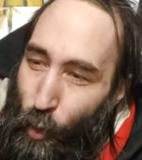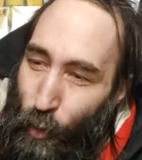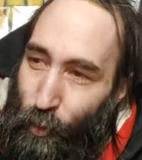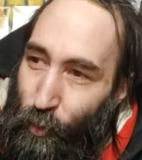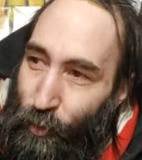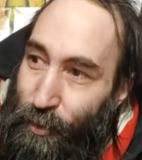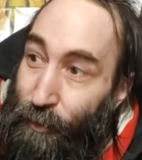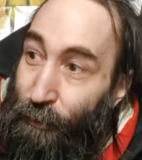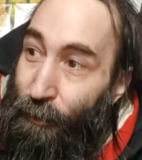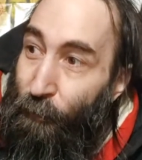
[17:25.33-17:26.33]
torture.
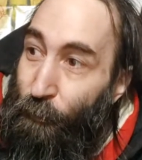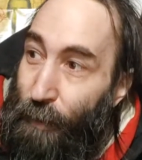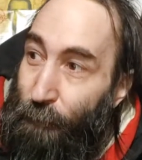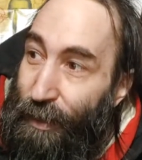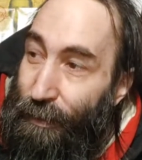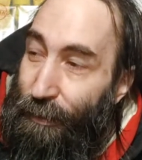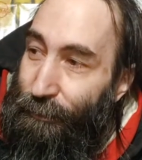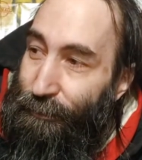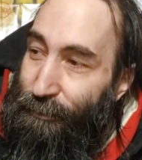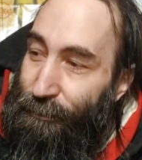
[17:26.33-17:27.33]
What I mean
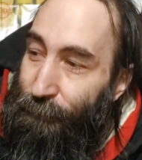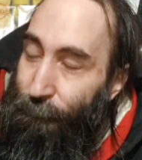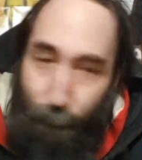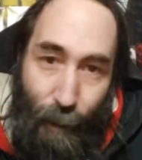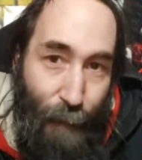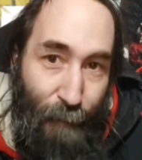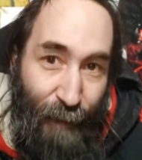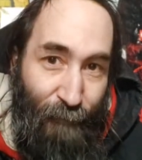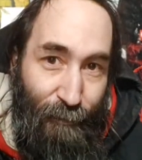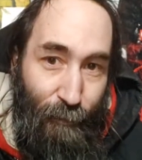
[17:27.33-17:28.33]
is, I'm not a
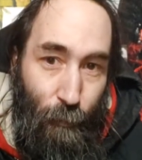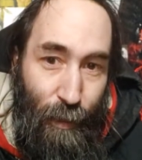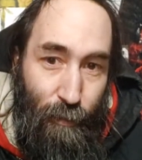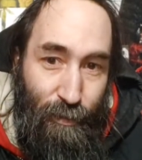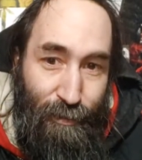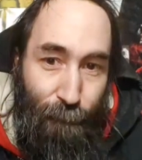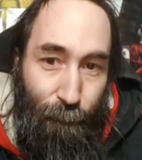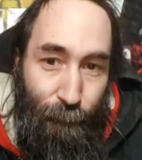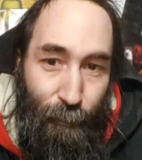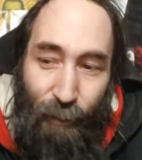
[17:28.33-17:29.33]
fan of the Beatles.
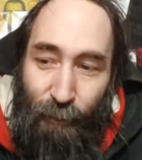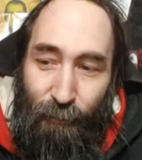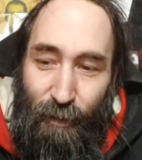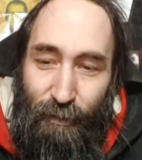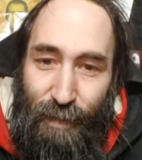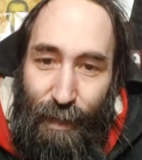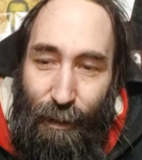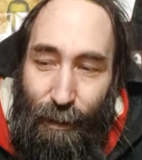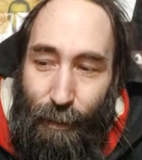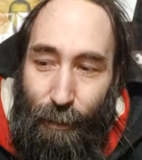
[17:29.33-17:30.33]
There's
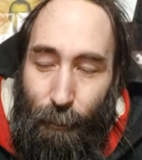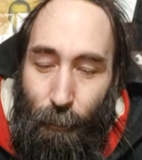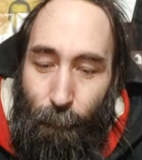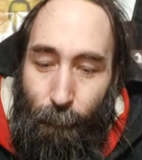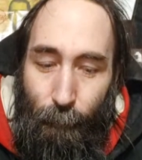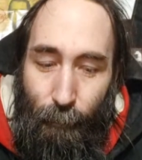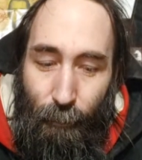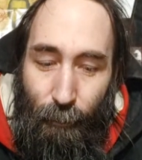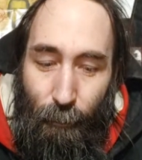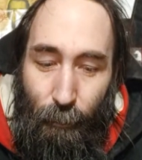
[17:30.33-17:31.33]
a
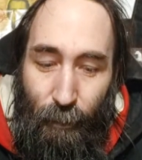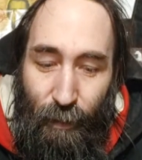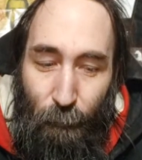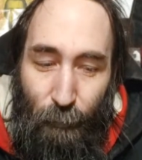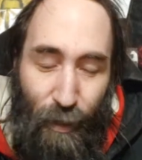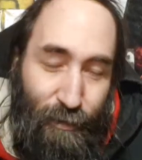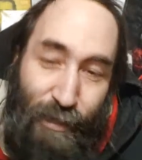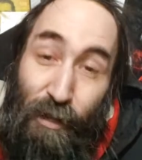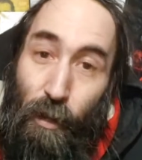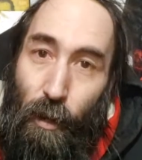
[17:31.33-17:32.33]

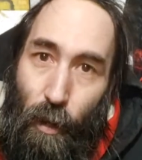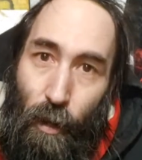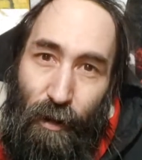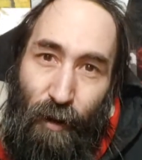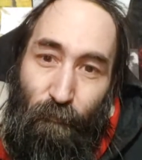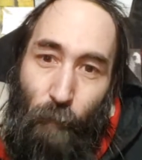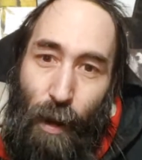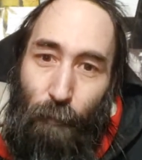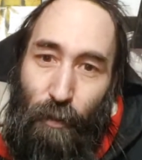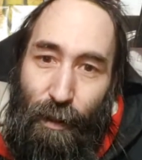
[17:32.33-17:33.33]
Beatle cover
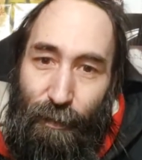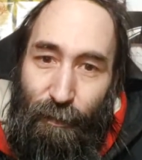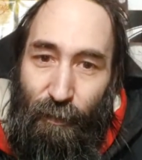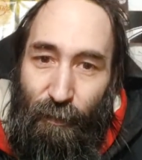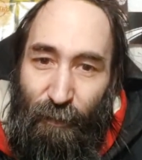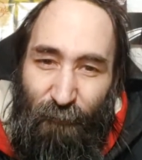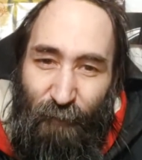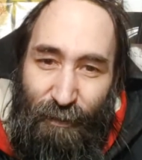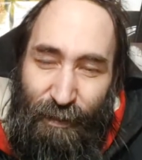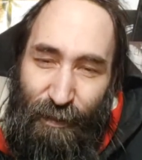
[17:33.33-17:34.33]
band playing for
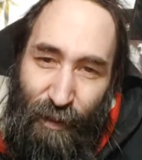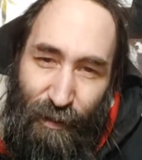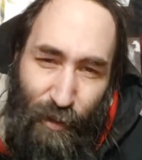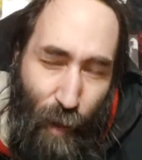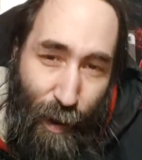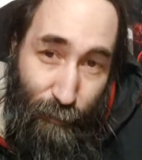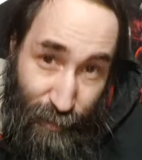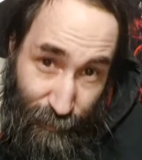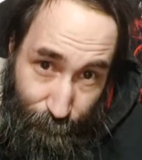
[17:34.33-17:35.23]
I think like 2 hours,